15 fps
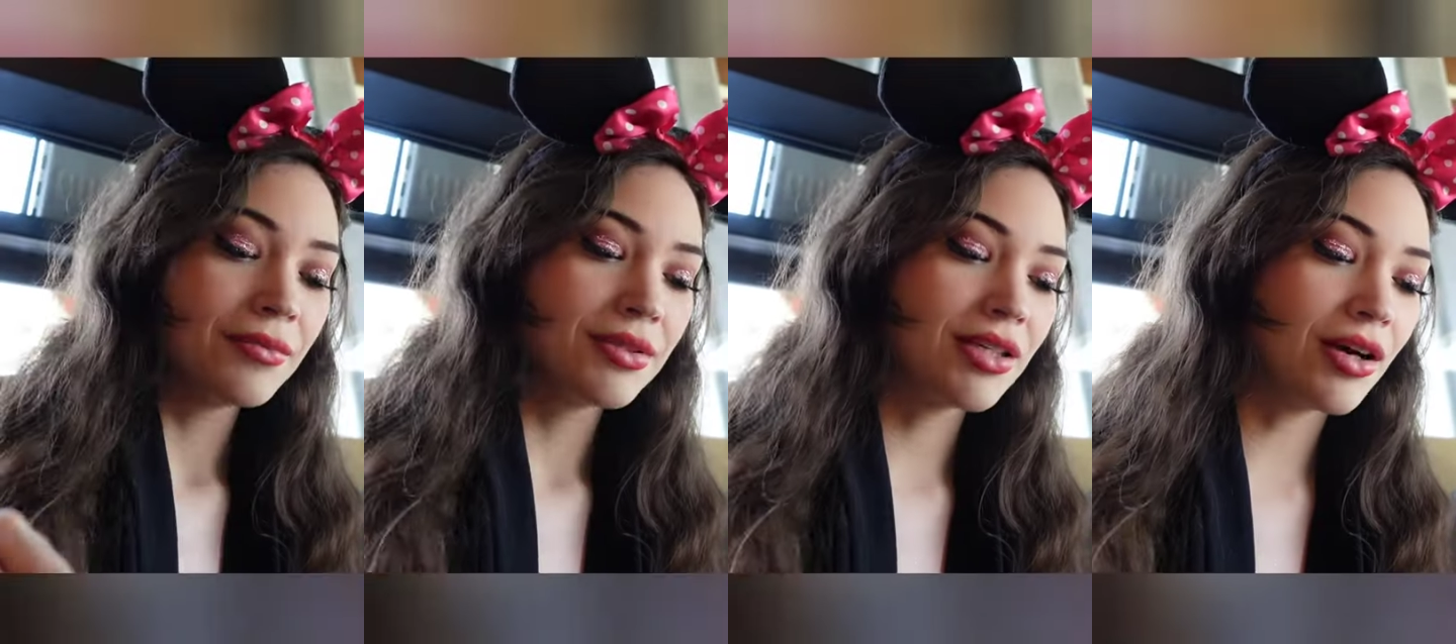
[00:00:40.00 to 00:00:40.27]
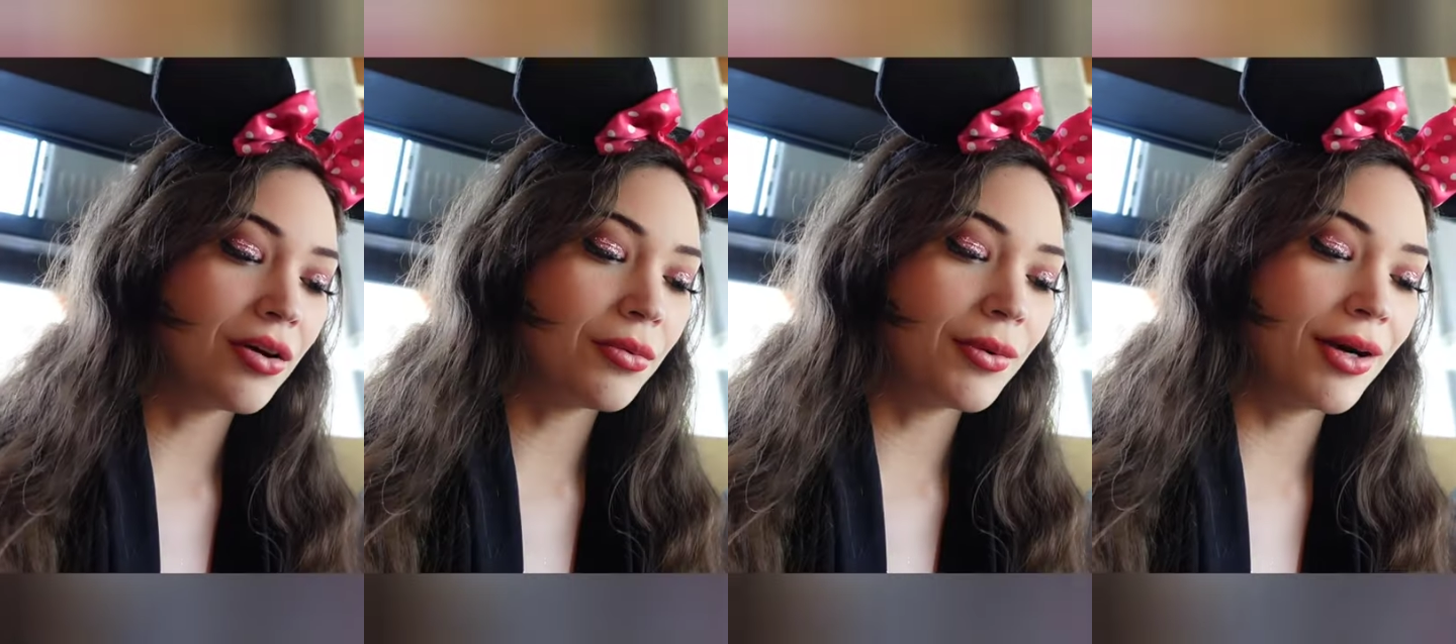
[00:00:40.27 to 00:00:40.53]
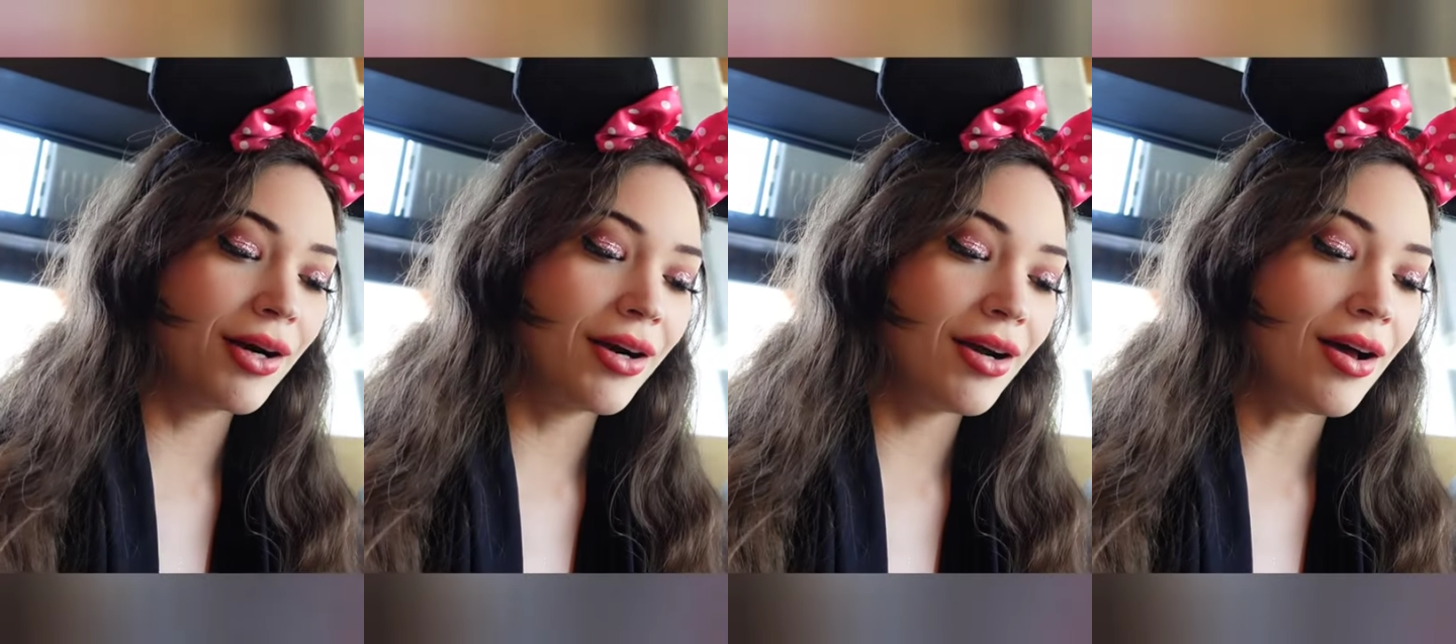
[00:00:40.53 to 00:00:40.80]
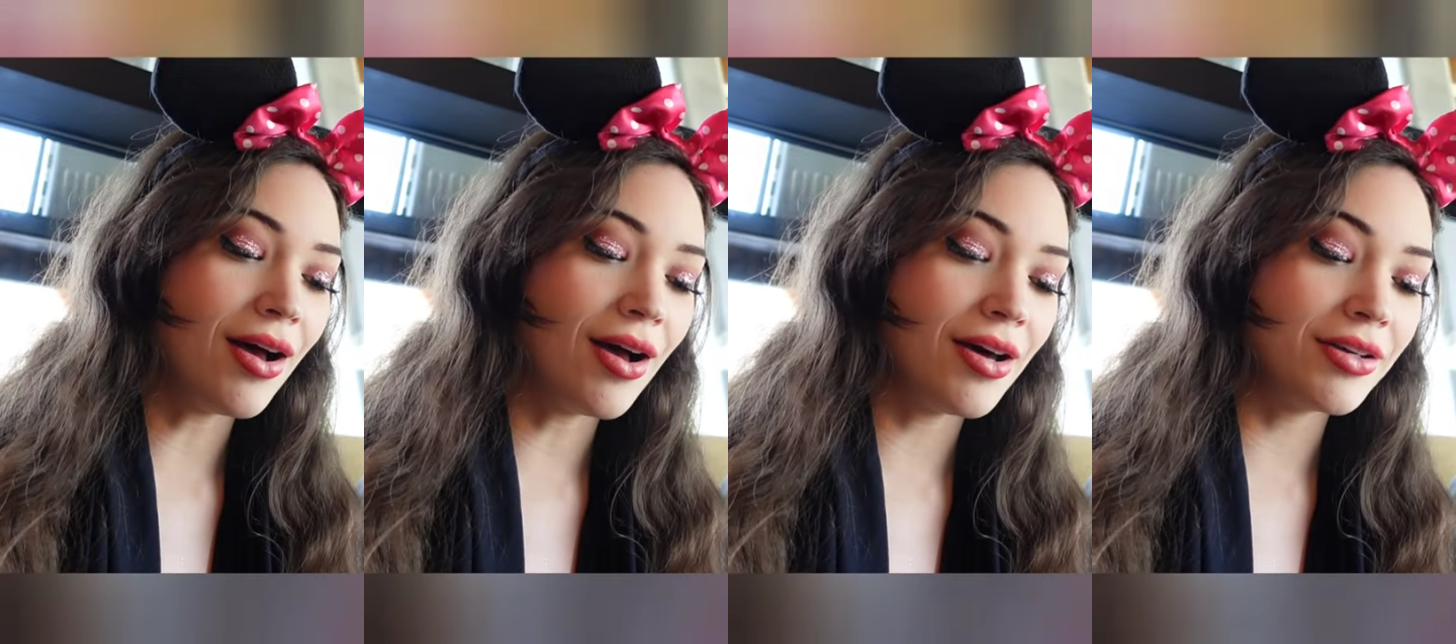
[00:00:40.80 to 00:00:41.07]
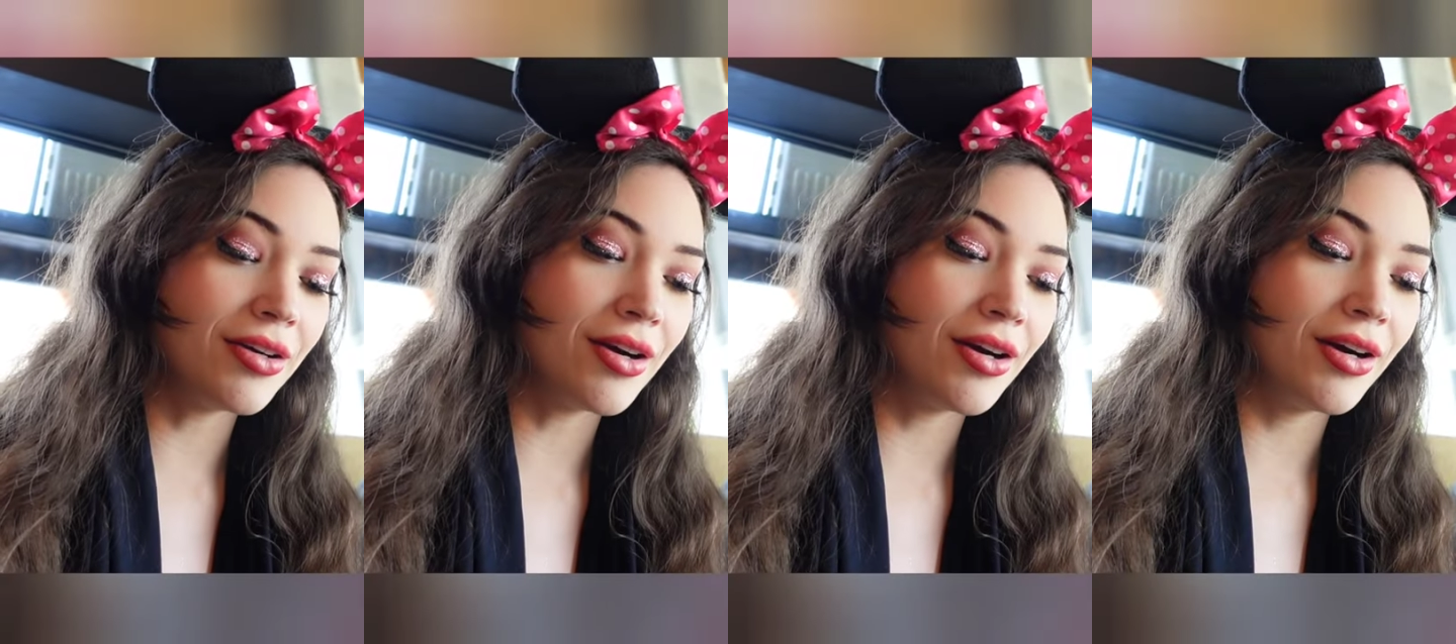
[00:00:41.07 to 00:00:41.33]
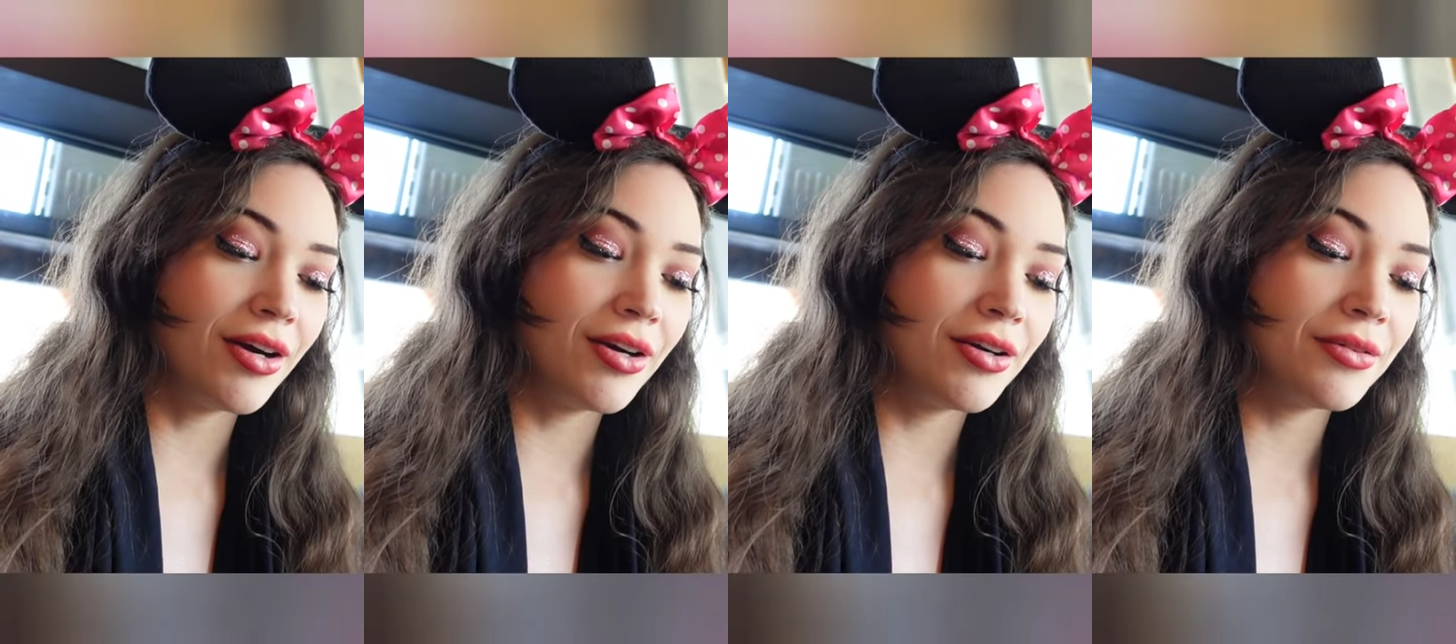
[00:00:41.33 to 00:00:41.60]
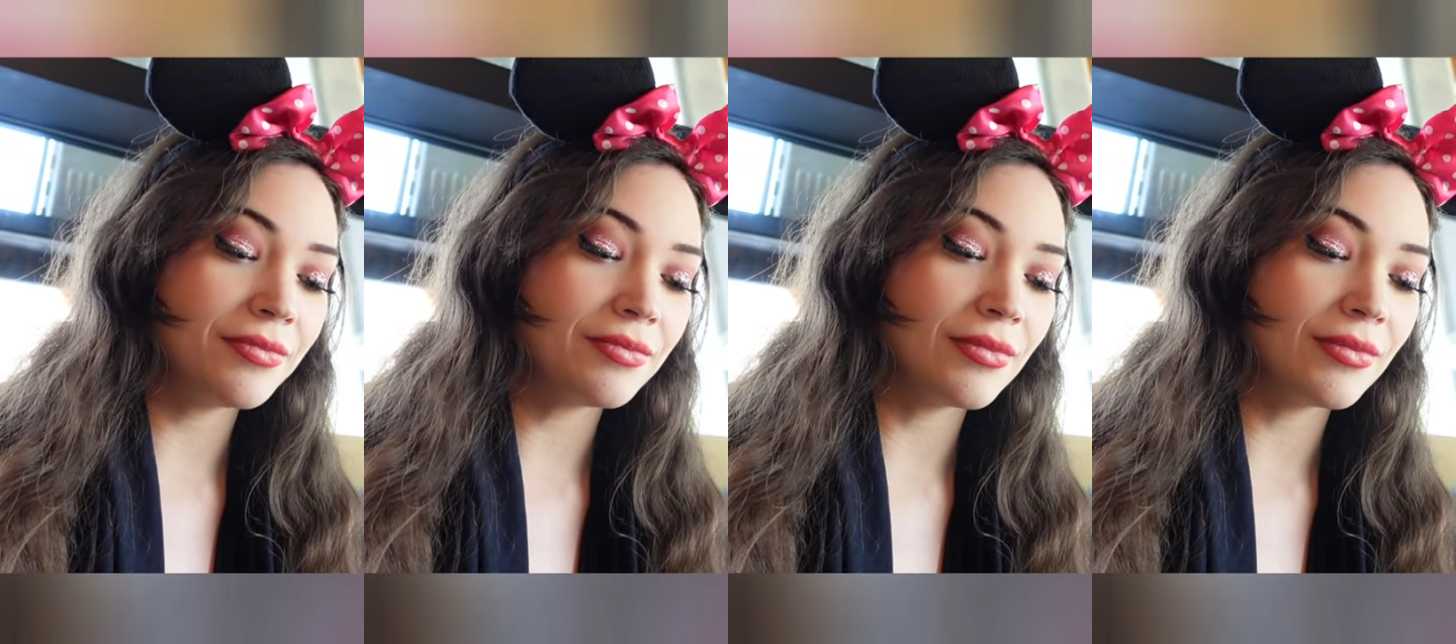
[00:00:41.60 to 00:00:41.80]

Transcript: So we're on our